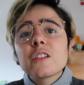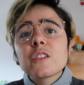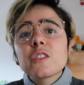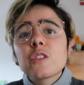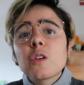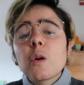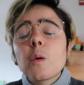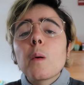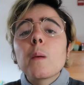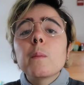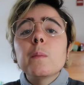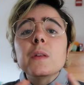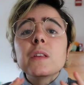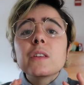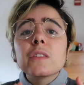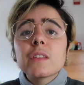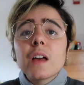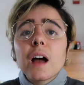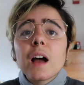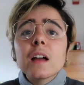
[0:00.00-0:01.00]
So
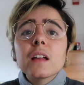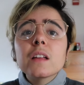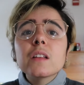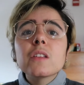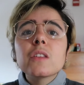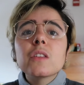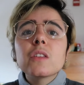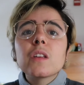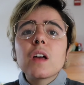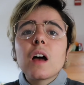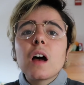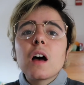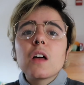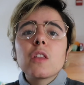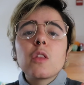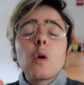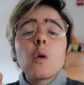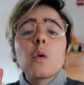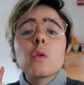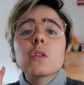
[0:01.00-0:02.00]
besides
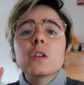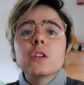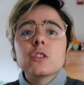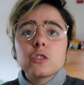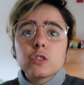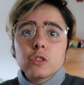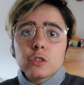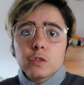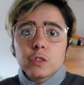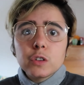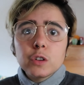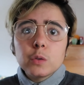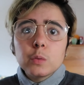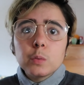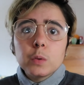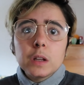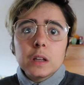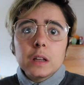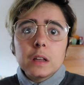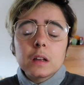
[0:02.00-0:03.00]
the whole interview
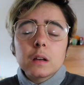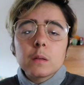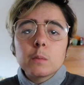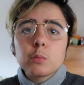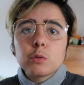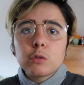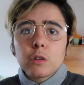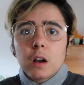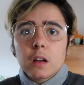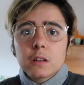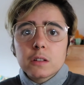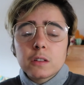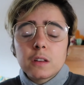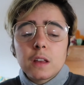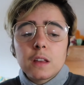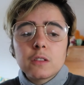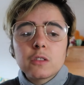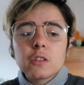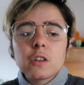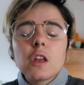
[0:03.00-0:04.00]
week
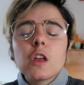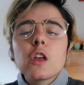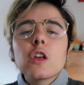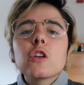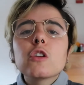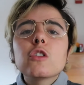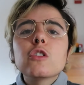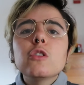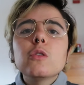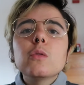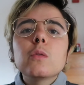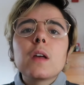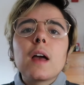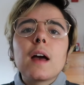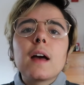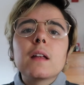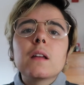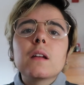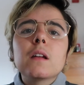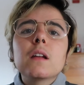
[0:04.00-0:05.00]
process, you
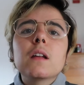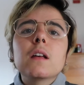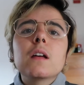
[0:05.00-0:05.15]
get